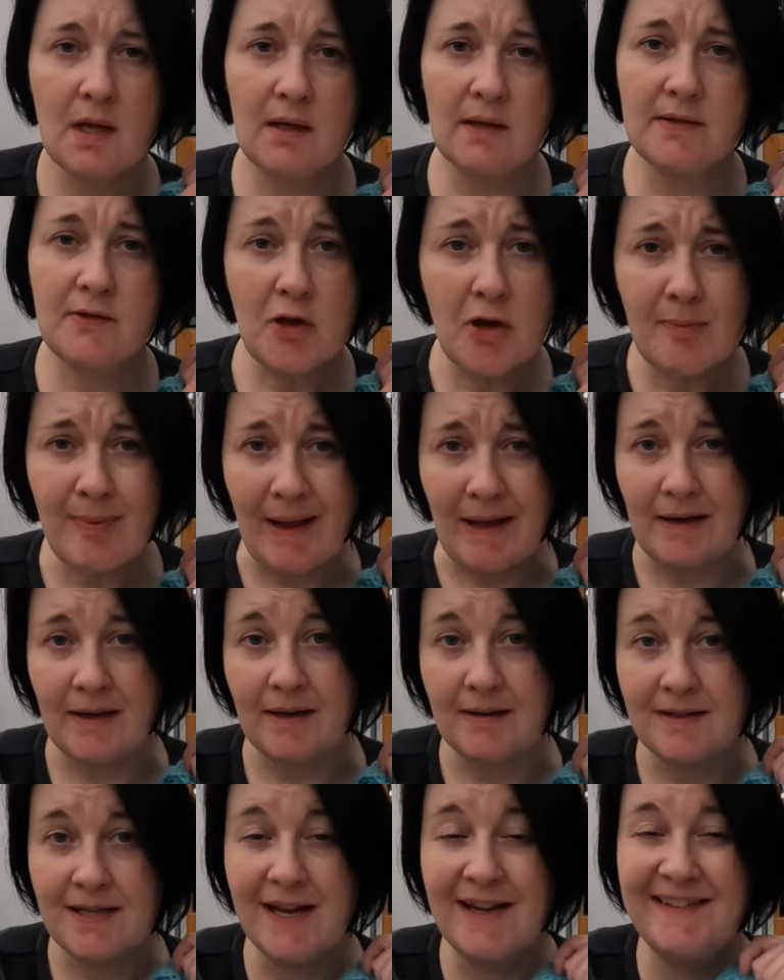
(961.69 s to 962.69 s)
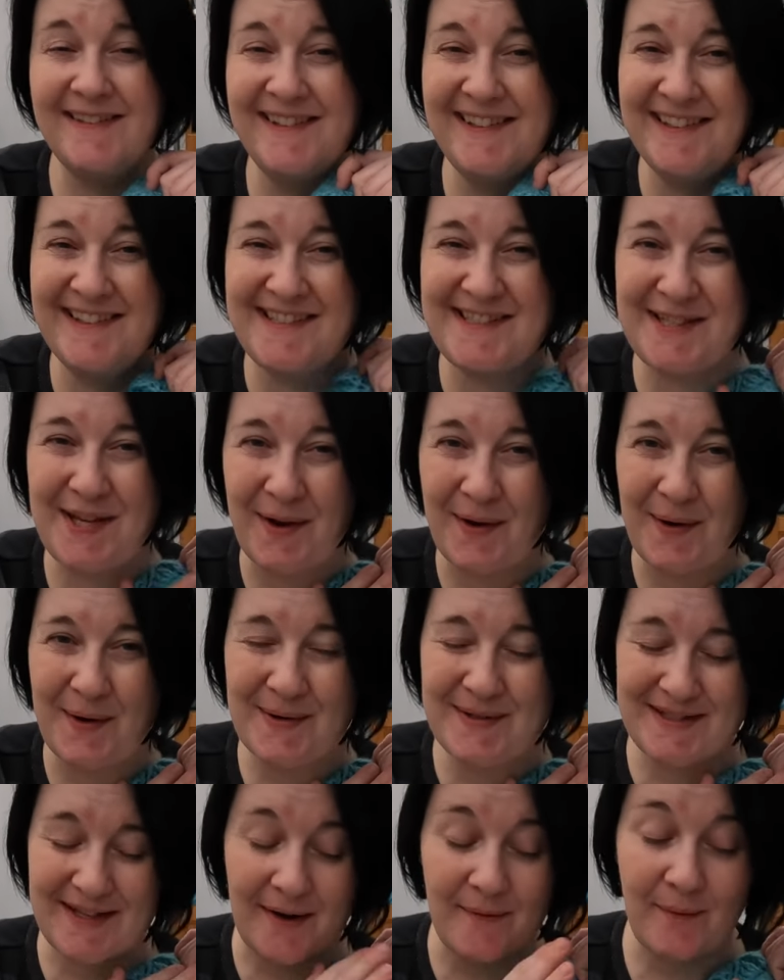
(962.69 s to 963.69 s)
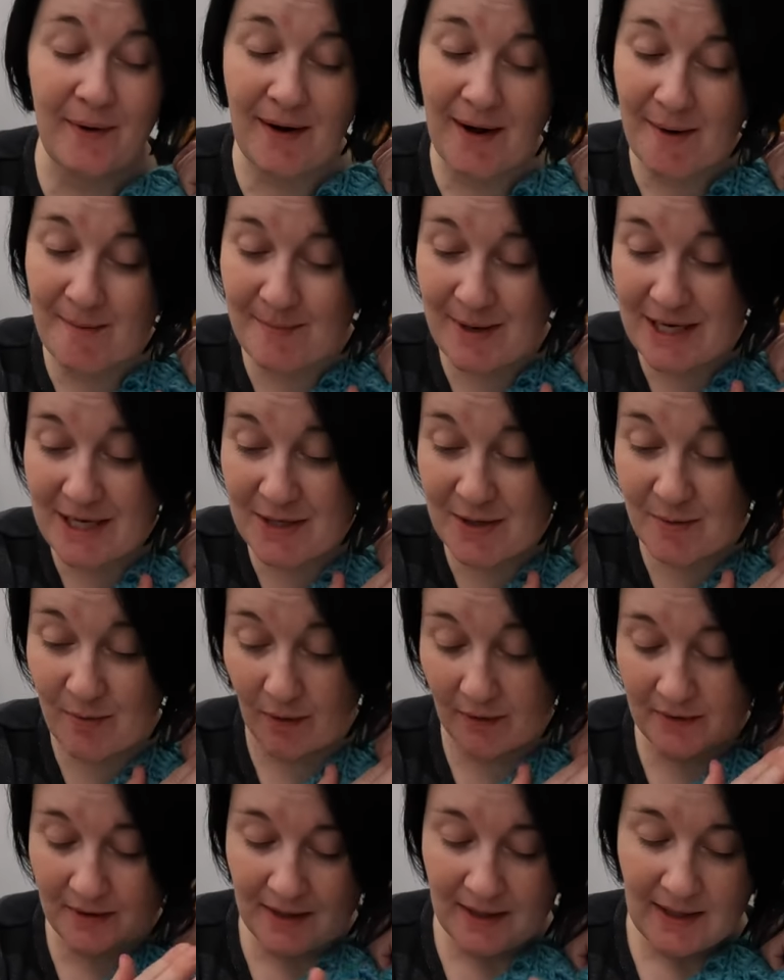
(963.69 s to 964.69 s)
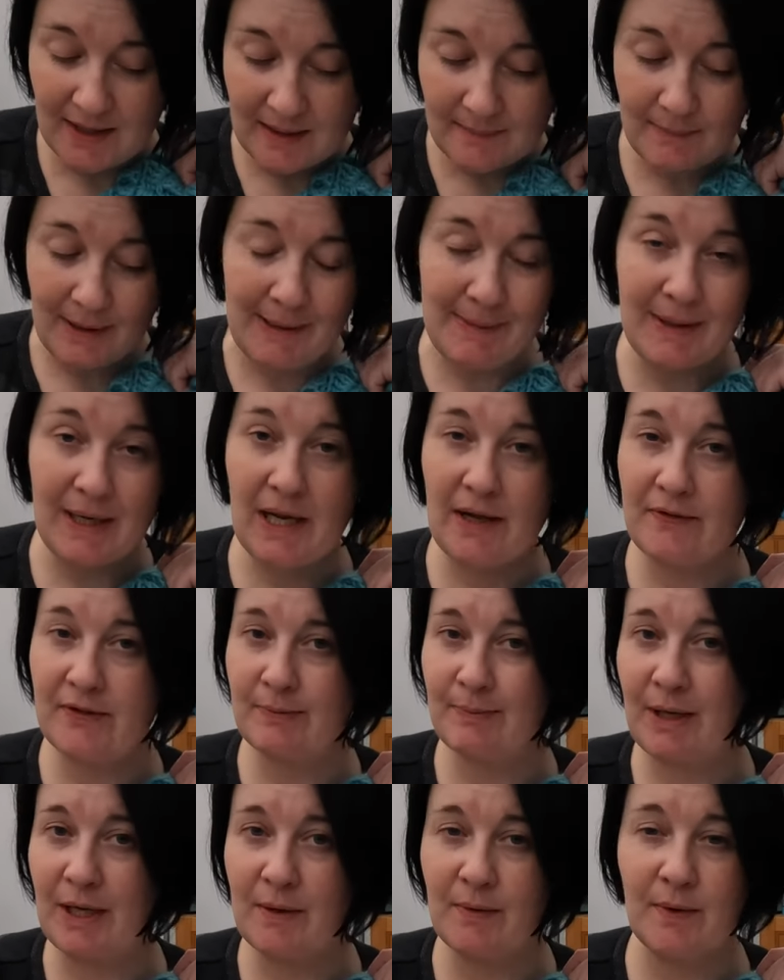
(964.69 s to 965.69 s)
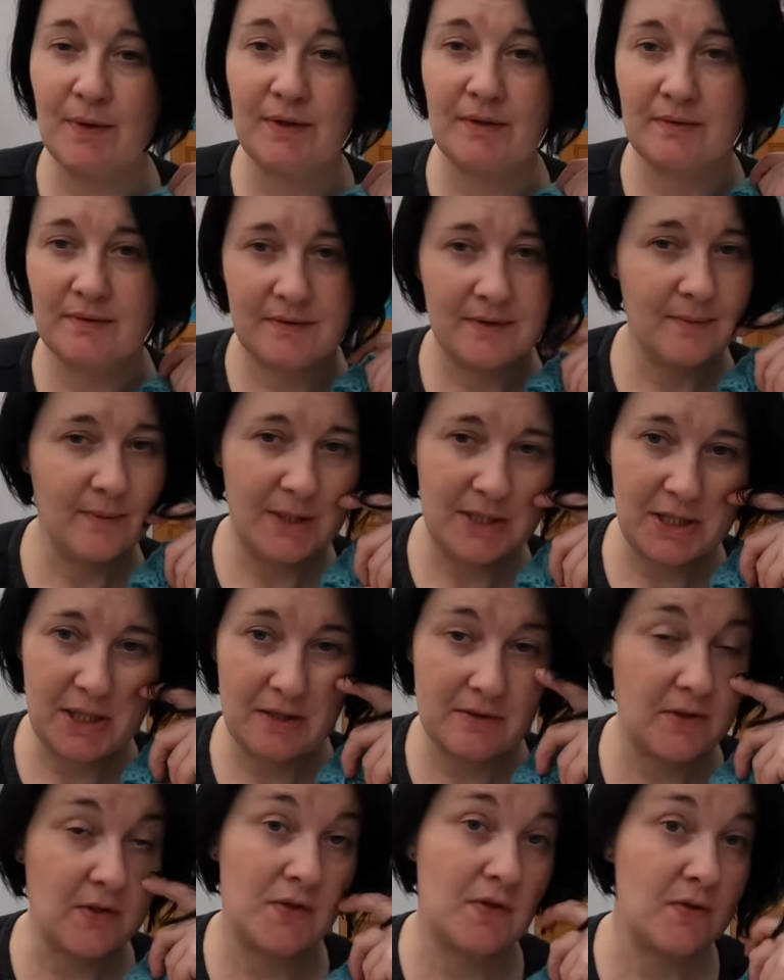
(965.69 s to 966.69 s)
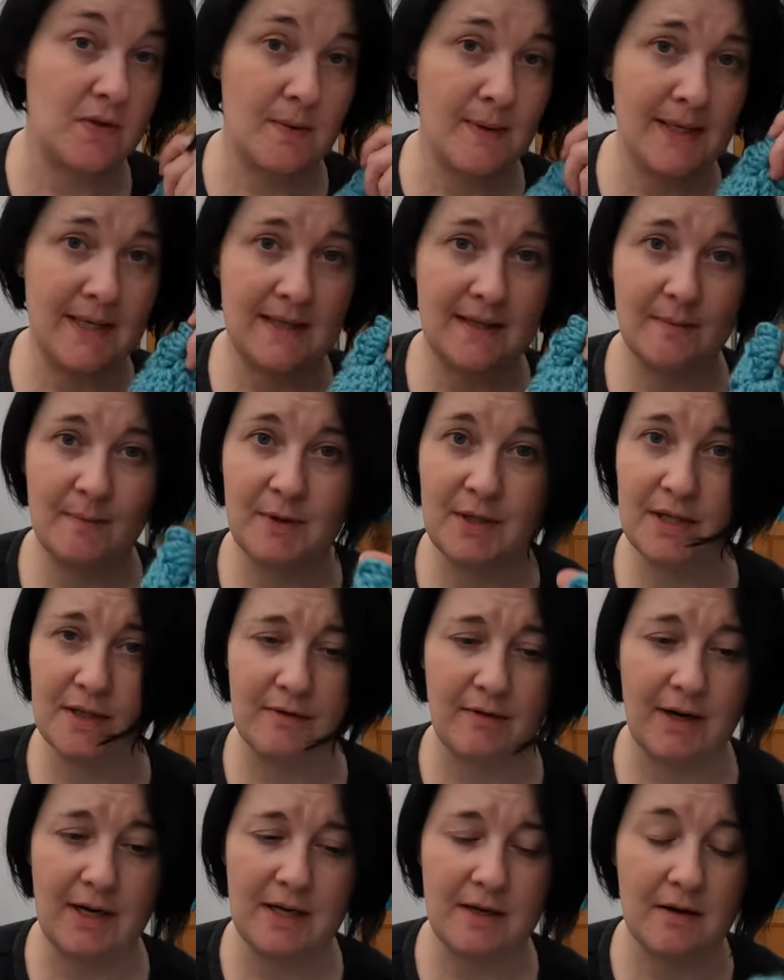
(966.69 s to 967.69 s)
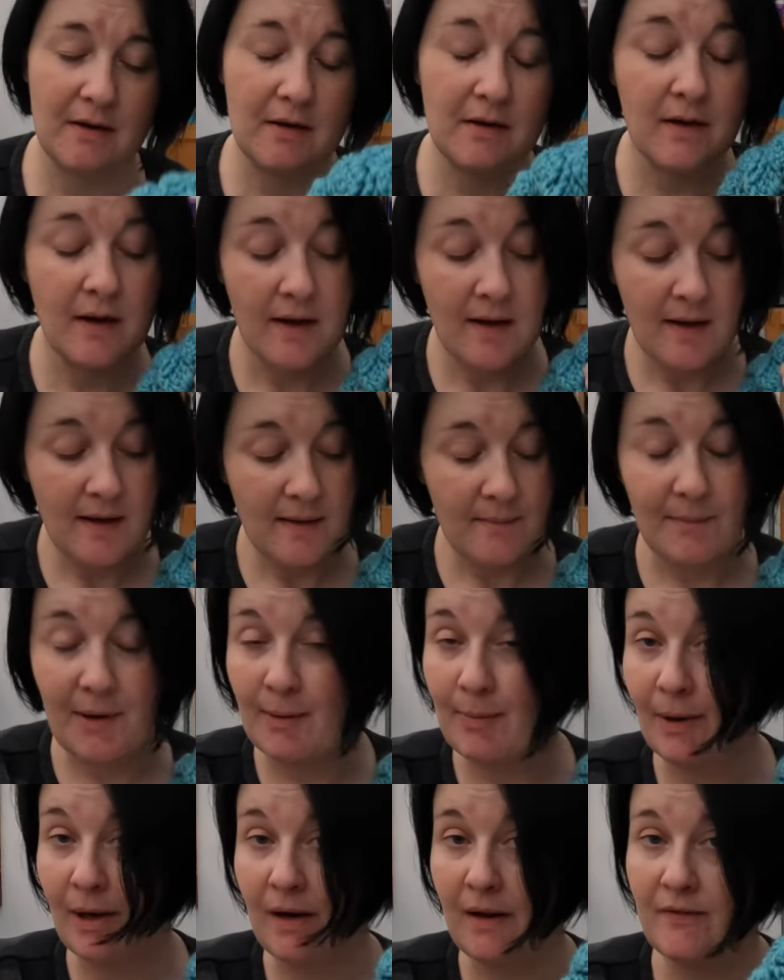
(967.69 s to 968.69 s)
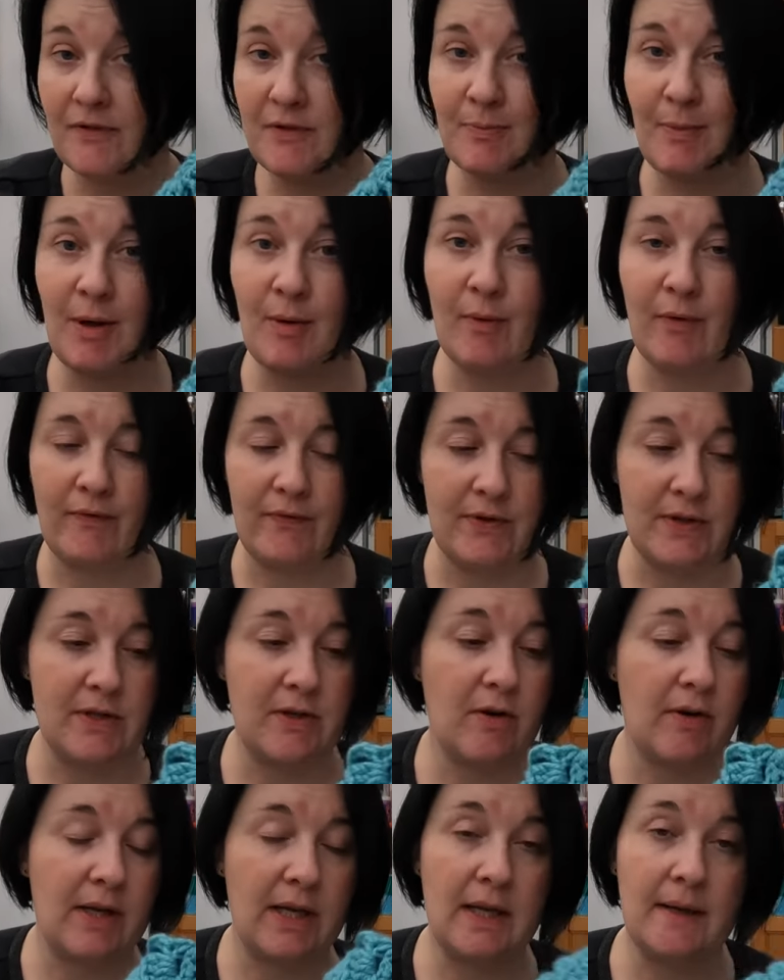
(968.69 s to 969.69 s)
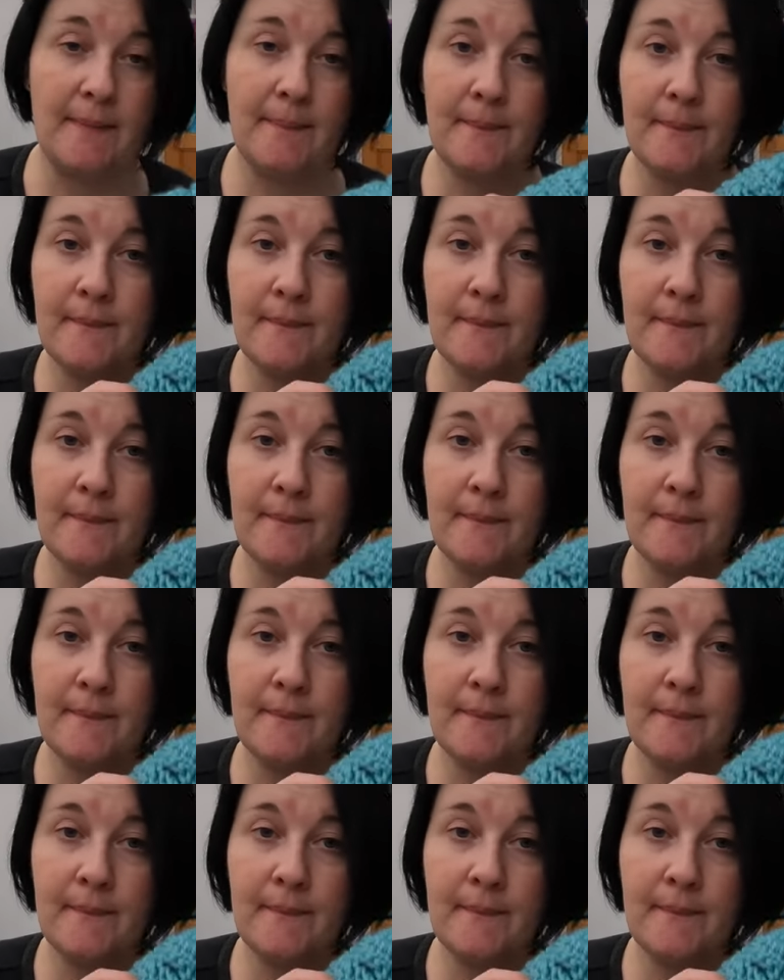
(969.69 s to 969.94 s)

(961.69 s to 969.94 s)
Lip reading: it's her blanket. So I was like, well, I'll make you one. Maybe I'll have to make one when Jack doesn't do anything with the great yarn. Maybe I'll have to make one for the doggy.